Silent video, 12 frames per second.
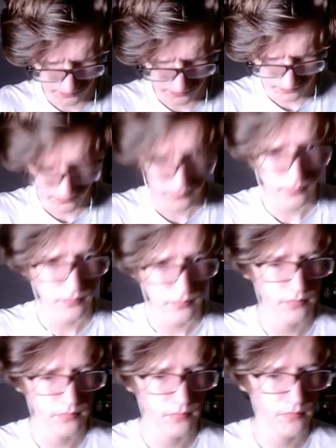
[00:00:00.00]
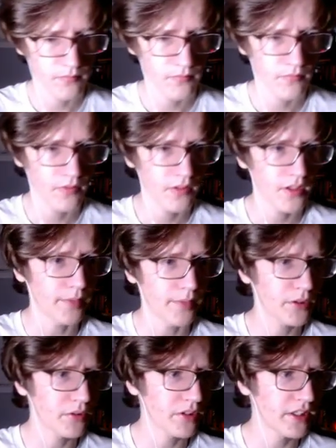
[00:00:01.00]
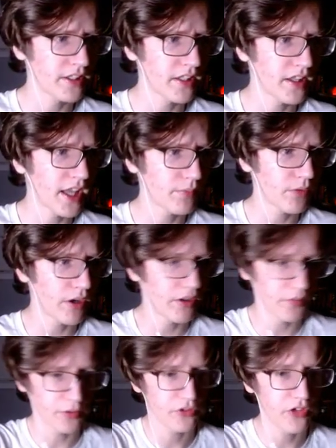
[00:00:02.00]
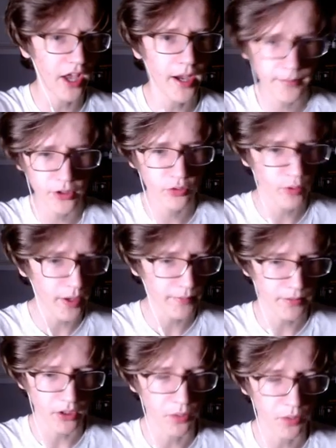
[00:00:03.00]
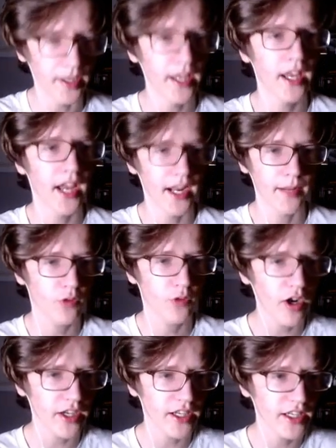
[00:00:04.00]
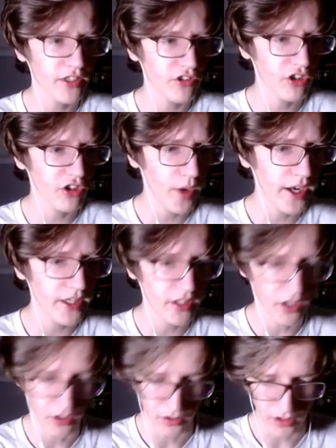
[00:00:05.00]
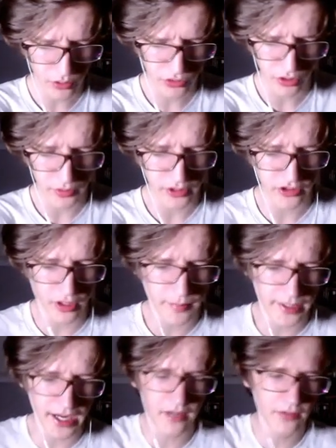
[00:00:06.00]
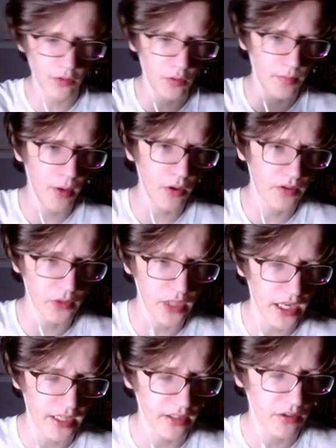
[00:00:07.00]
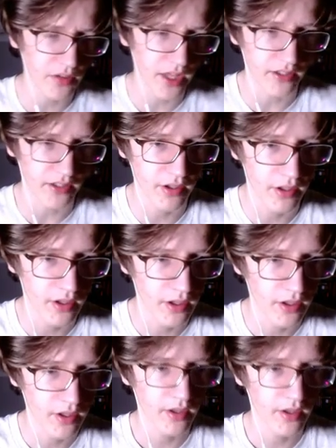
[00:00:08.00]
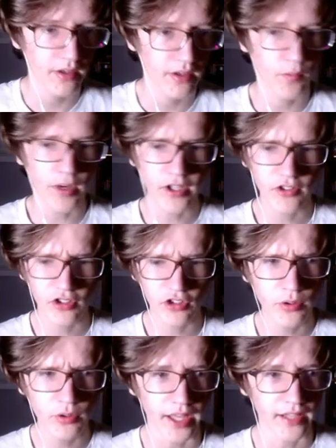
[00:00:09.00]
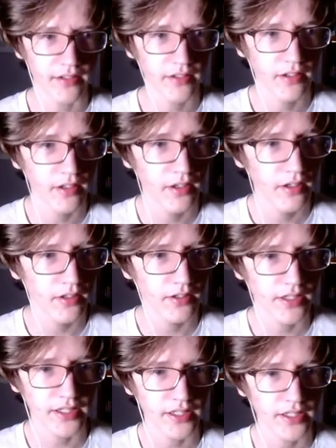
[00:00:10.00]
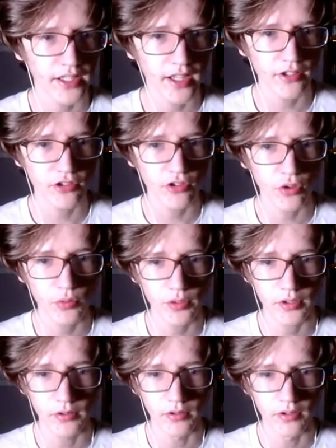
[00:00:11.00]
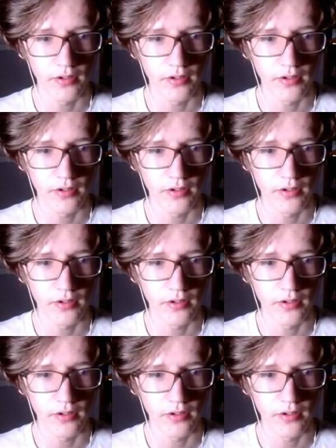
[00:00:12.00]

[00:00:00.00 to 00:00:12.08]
Are you okay, Marvin? I'm literally in the library with zombies right below me, and I'm talking into the radio. Also, it's coming out of the remote if you can't hear that. Why does it do that? Like, that, that is so weird.